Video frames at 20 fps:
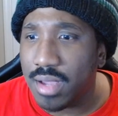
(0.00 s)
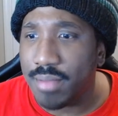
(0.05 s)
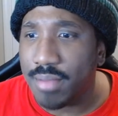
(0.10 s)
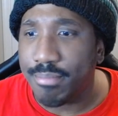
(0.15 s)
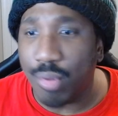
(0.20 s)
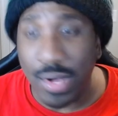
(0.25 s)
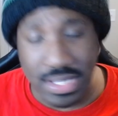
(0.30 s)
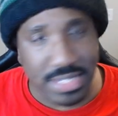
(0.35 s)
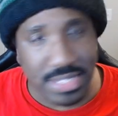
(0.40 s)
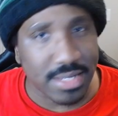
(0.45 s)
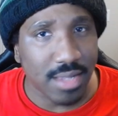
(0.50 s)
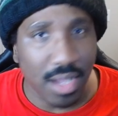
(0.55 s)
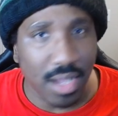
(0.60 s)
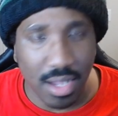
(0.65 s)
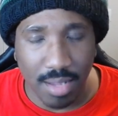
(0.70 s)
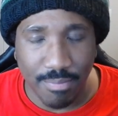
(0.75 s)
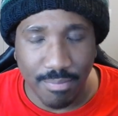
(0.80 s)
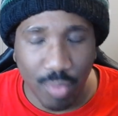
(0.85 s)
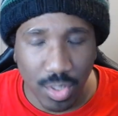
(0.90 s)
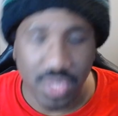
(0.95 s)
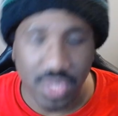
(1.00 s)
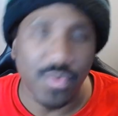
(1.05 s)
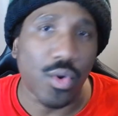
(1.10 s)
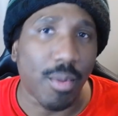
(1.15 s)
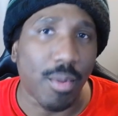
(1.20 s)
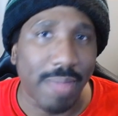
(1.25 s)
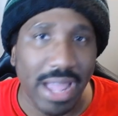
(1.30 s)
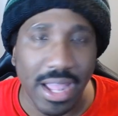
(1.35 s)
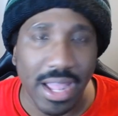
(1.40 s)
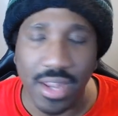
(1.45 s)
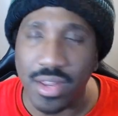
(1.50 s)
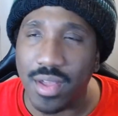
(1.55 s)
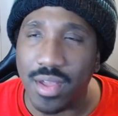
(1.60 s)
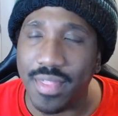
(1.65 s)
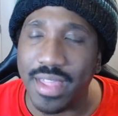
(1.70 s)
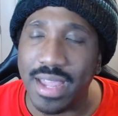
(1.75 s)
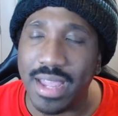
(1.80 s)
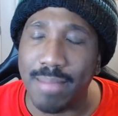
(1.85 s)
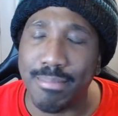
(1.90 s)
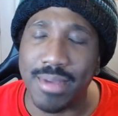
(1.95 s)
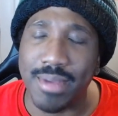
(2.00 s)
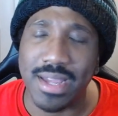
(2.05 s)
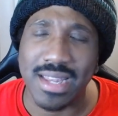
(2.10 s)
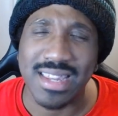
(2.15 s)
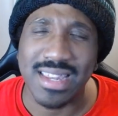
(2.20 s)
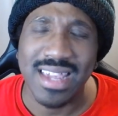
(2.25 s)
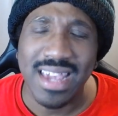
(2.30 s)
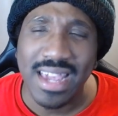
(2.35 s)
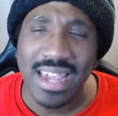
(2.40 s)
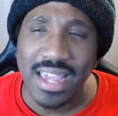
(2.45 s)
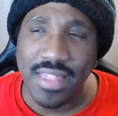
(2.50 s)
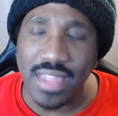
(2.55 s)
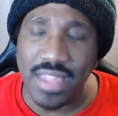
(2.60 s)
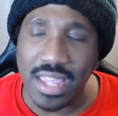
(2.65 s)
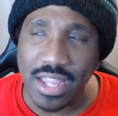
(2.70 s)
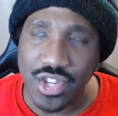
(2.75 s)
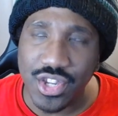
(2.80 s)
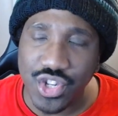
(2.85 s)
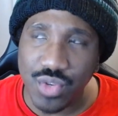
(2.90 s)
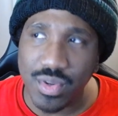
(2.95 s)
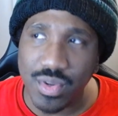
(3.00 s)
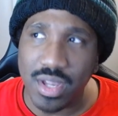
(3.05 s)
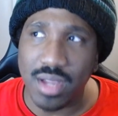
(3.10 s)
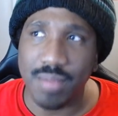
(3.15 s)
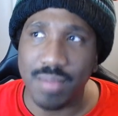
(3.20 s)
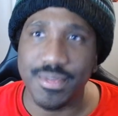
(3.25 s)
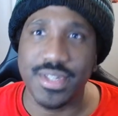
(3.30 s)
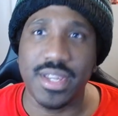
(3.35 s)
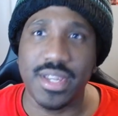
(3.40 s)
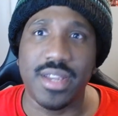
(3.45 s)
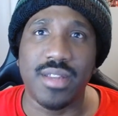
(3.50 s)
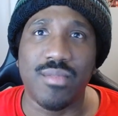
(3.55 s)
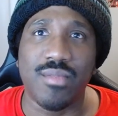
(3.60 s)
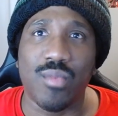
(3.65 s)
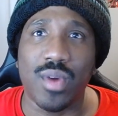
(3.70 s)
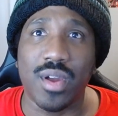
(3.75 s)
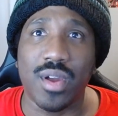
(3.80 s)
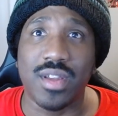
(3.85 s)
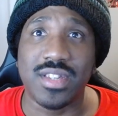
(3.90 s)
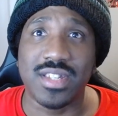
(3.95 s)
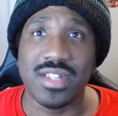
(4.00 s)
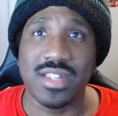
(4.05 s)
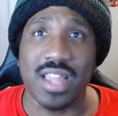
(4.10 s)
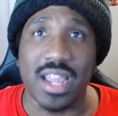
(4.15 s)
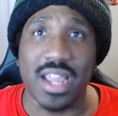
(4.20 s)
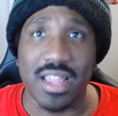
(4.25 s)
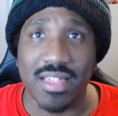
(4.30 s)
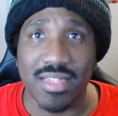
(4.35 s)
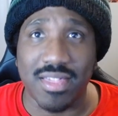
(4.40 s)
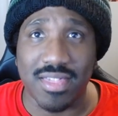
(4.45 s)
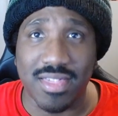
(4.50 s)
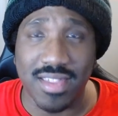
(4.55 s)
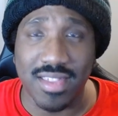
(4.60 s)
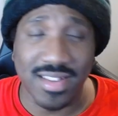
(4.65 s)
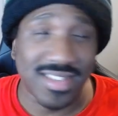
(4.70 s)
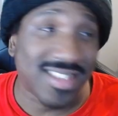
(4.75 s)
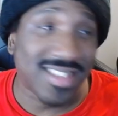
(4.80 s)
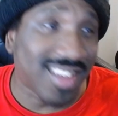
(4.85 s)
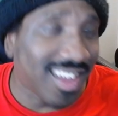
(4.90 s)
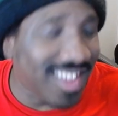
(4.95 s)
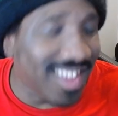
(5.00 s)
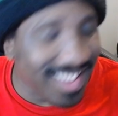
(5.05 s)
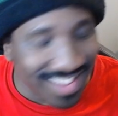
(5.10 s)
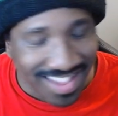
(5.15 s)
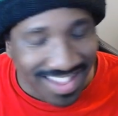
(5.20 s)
points uh, points format and all that. But the issue comes in where it's just like this.